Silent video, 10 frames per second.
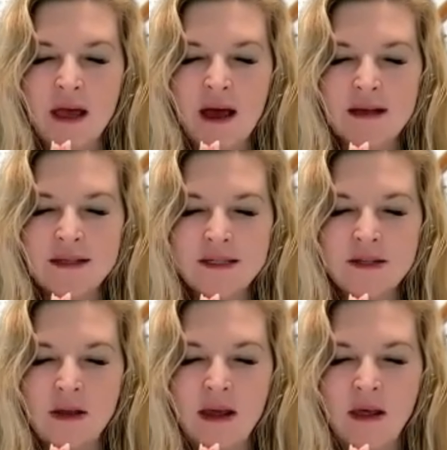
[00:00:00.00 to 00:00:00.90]
yes to
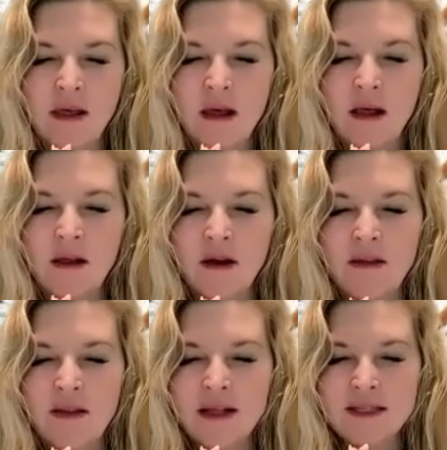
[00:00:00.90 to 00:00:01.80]
the healing and
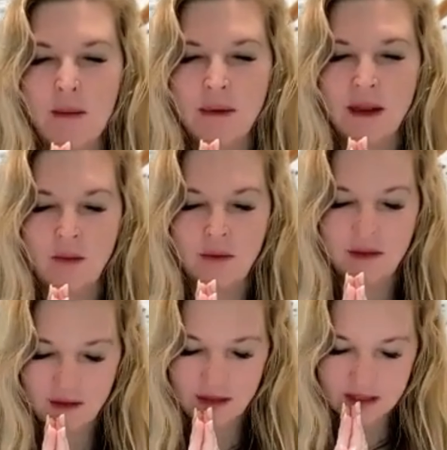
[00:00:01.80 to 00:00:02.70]
clearing that's happening
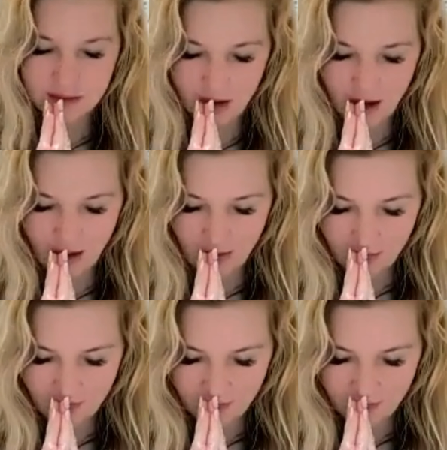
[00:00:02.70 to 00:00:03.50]
within this prayer.